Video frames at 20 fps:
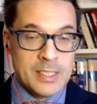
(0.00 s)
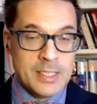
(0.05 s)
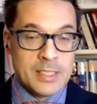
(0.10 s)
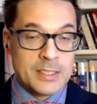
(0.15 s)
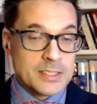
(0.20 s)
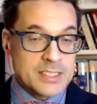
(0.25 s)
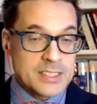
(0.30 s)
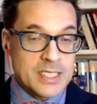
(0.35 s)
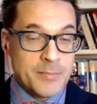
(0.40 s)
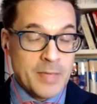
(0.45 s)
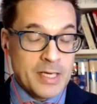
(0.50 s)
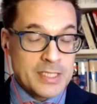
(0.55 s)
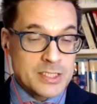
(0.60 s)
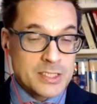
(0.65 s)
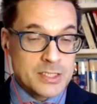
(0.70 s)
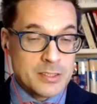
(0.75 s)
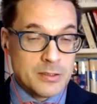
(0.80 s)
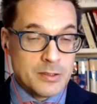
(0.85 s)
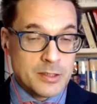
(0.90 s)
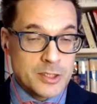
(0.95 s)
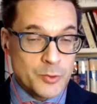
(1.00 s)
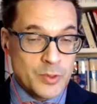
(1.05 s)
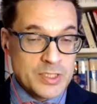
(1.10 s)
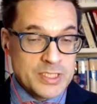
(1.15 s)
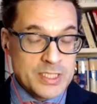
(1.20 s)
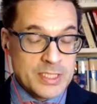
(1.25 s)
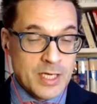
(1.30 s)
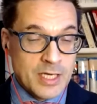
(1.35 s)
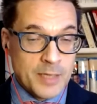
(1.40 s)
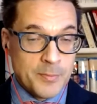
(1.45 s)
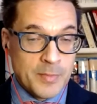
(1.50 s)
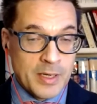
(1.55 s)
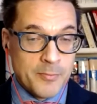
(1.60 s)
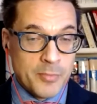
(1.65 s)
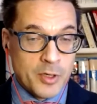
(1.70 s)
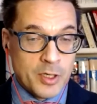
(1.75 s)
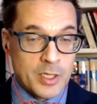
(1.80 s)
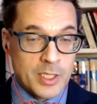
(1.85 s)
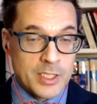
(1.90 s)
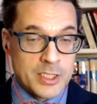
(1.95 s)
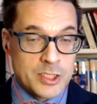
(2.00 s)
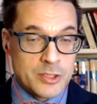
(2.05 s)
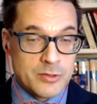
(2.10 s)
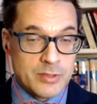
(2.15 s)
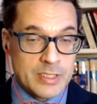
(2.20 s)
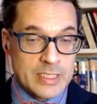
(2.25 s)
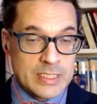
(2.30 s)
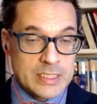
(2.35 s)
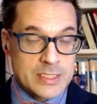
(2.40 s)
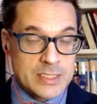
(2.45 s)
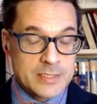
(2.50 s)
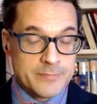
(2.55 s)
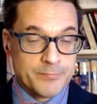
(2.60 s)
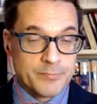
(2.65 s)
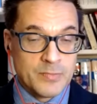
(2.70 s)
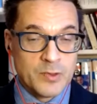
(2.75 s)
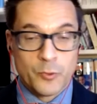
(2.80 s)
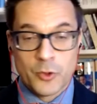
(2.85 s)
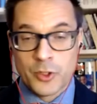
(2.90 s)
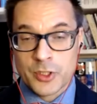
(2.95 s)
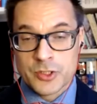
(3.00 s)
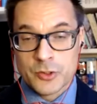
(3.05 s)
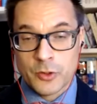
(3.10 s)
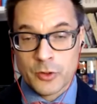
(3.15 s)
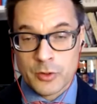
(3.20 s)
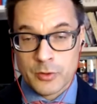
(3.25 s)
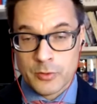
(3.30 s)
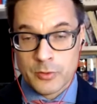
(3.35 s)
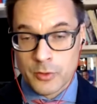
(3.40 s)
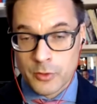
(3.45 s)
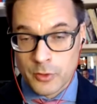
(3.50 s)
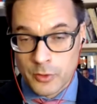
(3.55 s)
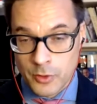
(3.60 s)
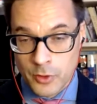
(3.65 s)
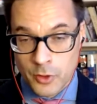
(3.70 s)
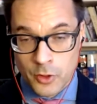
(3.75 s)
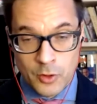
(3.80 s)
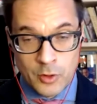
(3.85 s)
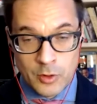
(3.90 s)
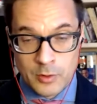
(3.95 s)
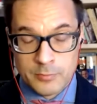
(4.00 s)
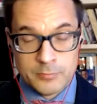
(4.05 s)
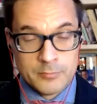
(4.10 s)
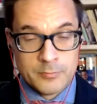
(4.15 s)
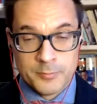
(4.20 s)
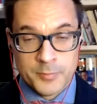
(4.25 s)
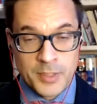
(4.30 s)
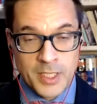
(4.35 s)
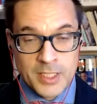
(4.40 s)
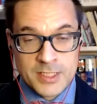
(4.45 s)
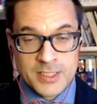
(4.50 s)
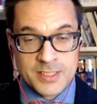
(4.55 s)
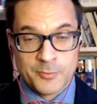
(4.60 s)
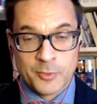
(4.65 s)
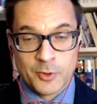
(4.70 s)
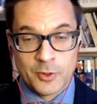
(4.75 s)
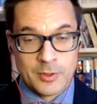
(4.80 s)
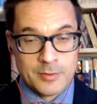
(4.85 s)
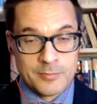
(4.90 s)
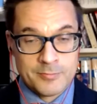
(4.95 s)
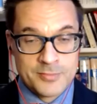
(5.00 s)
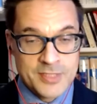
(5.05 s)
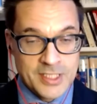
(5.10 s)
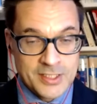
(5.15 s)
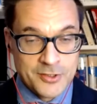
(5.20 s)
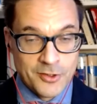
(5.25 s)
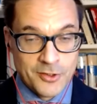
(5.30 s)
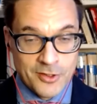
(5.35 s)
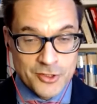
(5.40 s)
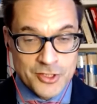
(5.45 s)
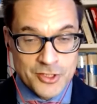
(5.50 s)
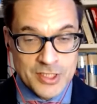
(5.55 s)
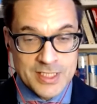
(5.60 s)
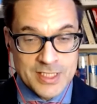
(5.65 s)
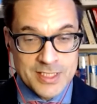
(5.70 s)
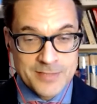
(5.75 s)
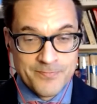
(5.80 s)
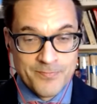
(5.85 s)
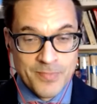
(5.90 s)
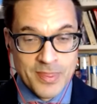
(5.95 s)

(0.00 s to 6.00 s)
The SEM has 29 member countries, works on all possible technologies.